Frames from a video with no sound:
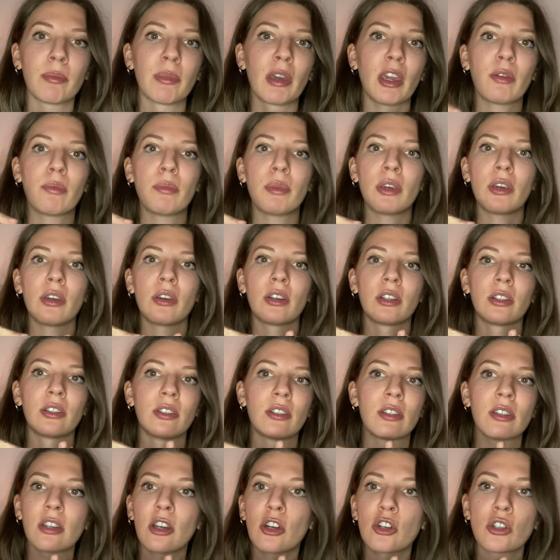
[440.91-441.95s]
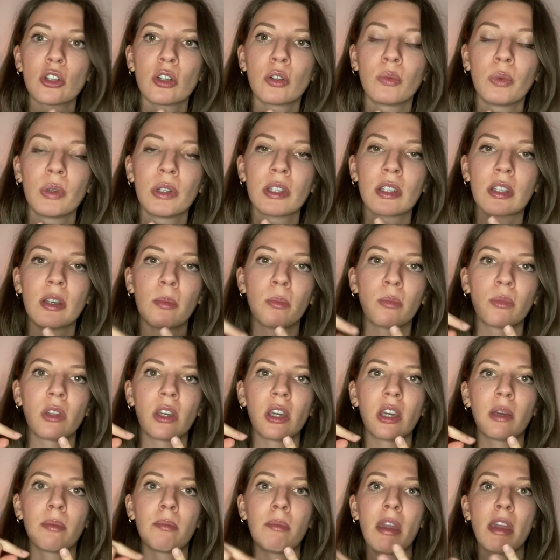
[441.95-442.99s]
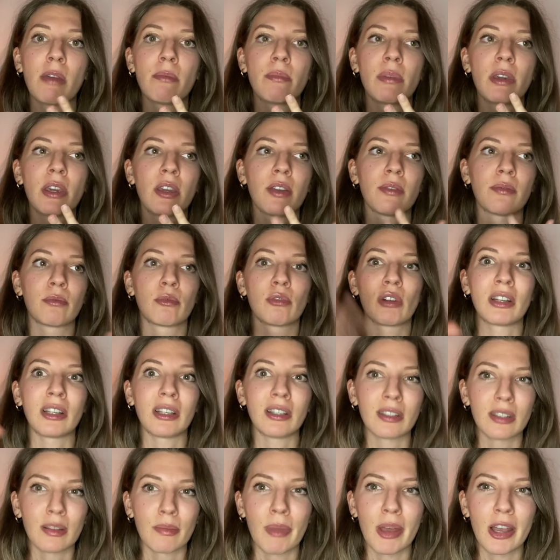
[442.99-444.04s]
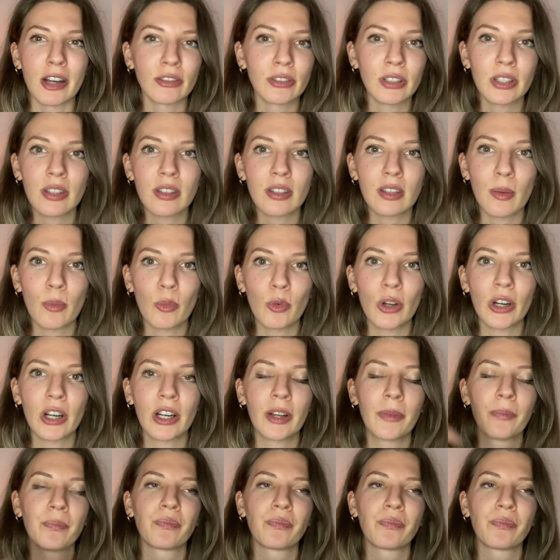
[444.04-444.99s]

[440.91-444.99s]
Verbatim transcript: maybe a discussion with something, maybe running some errands somewhere,